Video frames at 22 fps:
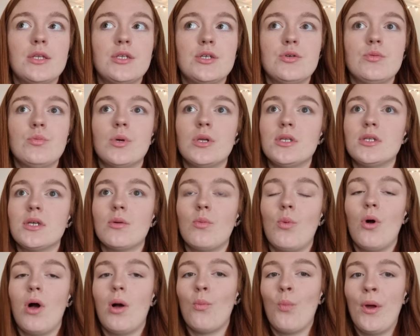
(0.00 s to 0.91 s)
do wonder
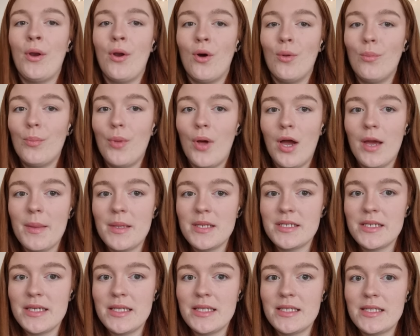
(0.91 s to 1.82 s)
what went on behind the
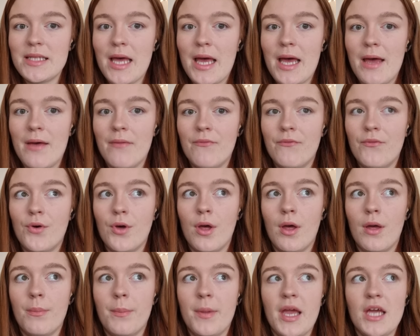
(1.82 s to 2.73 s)
scenes there
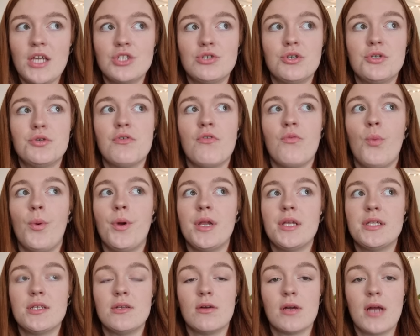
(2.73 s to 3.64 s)
for Piastri to have
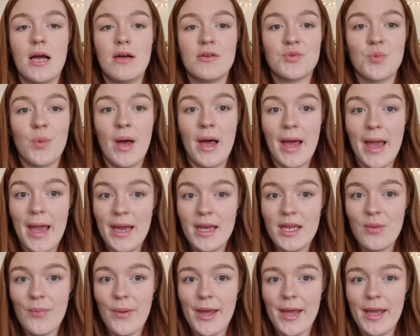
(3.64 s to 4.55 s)
wanted to look elsewhere
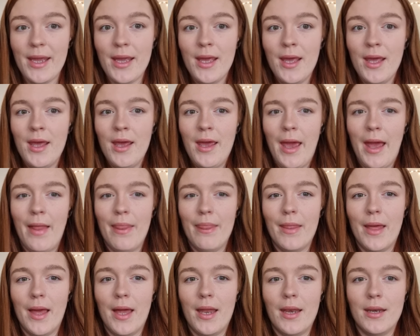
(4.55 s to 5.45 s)
anyway.
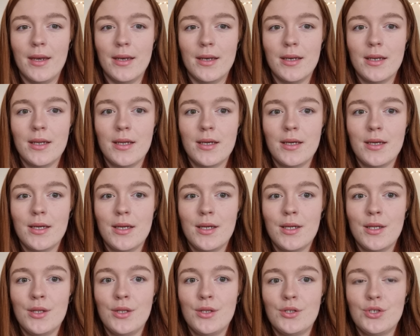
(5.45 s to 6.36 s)
And then
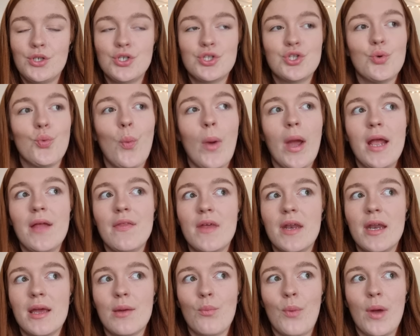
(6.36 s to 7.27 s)
just the way
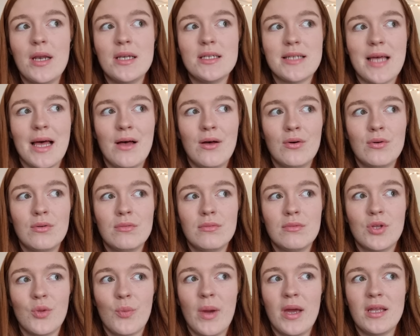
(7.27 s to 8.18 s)
that it went
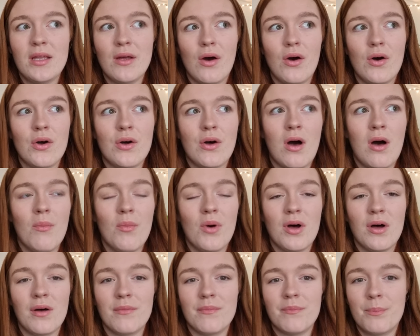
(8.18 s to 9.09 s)
down, the way that
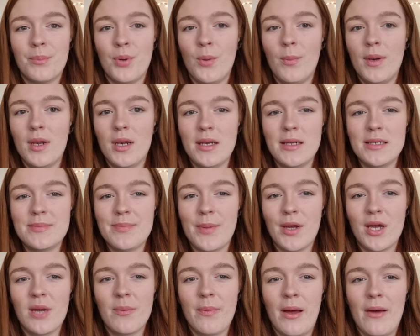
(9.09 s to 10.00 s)
Otmar publicly
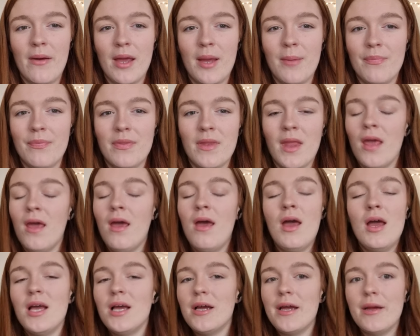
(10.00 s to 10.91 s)
spoke about him,
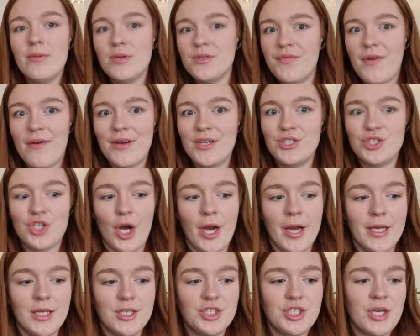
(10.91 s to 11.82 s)
it was very
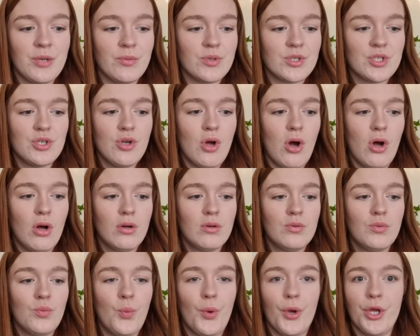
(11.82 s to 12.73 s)
strange. It was not
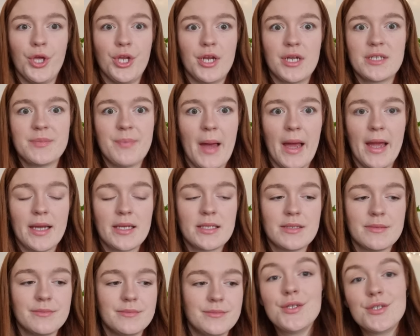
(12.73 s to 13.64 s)
what you'd
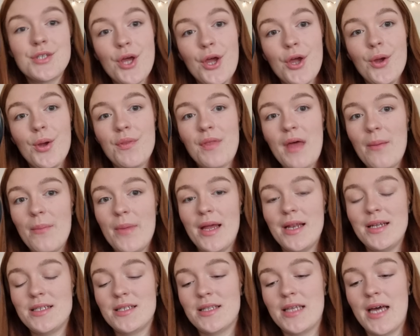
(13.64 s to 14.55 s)
expect. So that
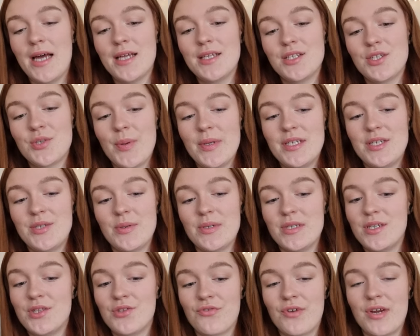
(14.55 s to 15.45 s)
meant that
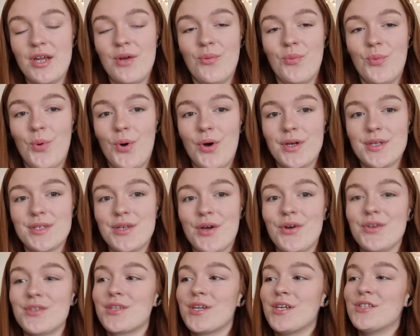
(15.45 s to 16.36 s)
2023 was
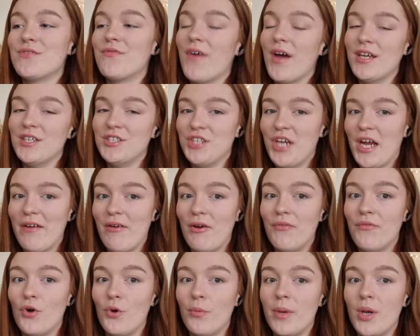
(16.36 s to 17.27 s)
Oscar's first year
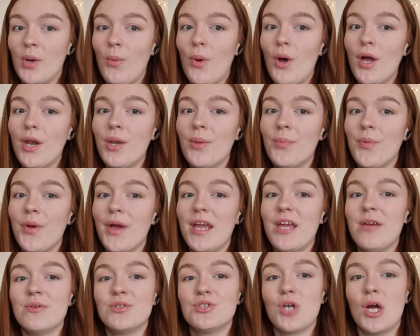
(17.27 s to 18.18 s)
in Formula One, but
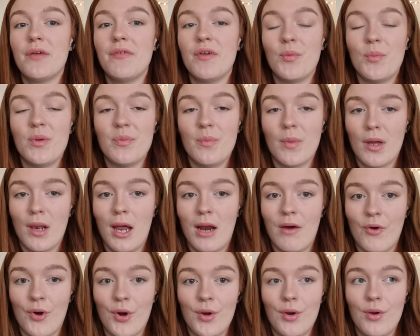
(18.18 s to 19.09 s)
he was driving with
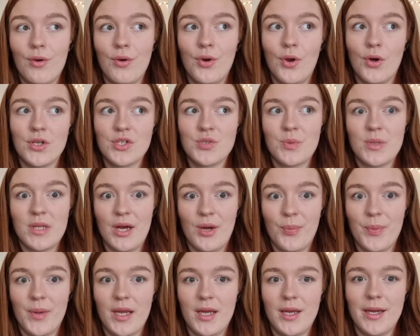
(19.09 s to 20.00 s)
McLaren, not with
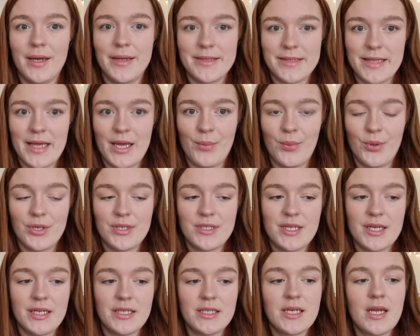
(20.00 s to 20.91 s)
Alpine, as they
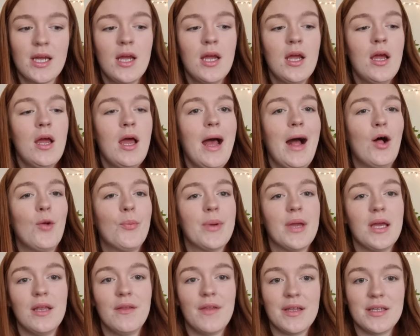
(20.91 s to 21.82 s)
wanted.
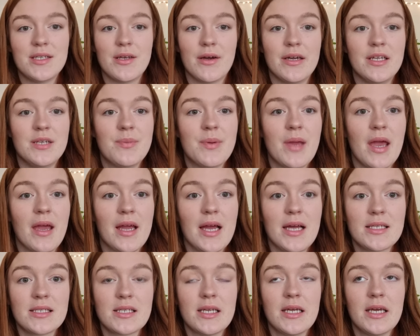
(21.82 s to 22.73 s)
Alpine then signed Pierre
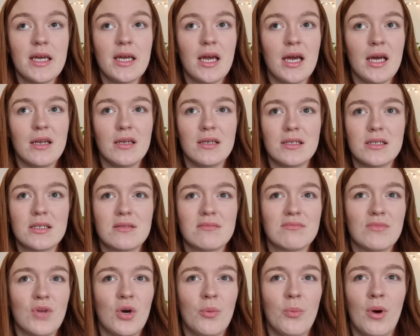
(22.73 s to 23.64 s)
Gasly, and
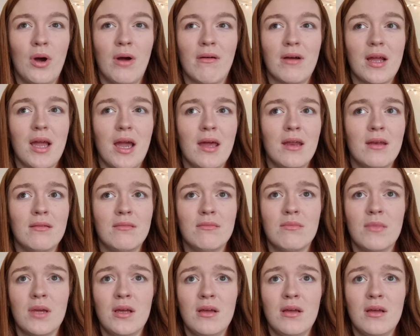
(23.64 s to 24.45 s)
Otmar again